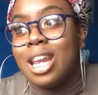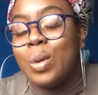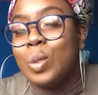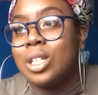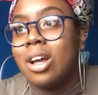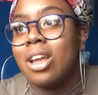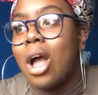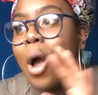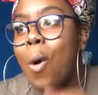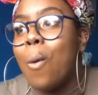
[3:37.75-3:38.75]
And it was
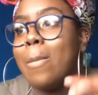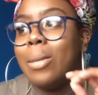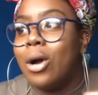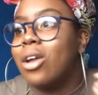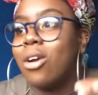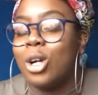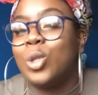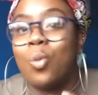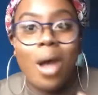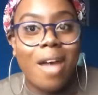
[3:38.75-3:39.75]
like, oh my
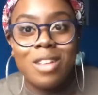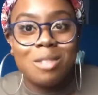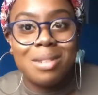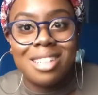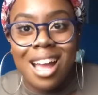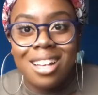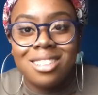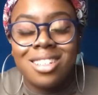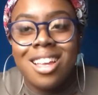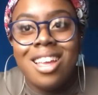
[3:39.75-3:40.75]
gosh, where is my
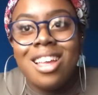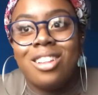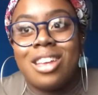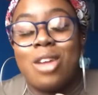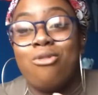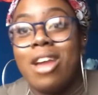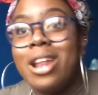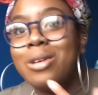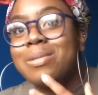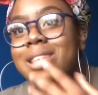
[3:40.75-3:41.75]
dad? Like, it
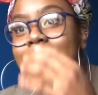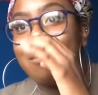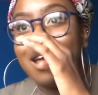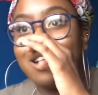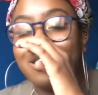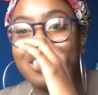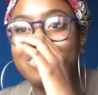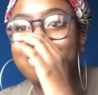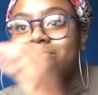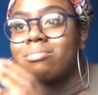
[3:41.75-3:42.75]
really upset me.
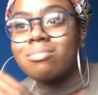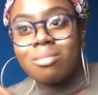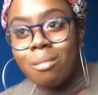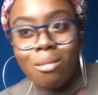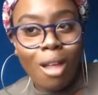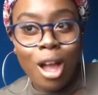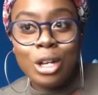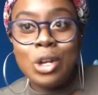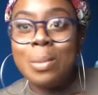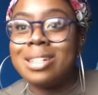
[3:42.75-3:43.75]
Like, I
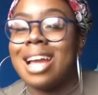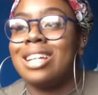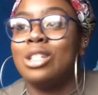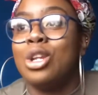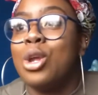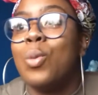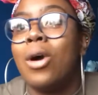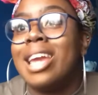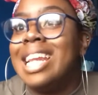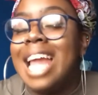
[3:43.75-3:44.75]
knew my dad and I knew
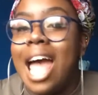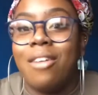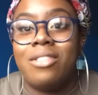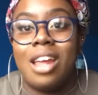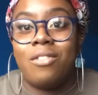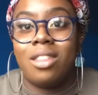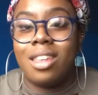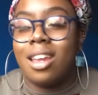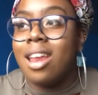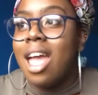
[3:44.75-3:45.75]
why he left
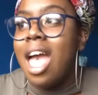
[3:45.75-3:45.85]
everything.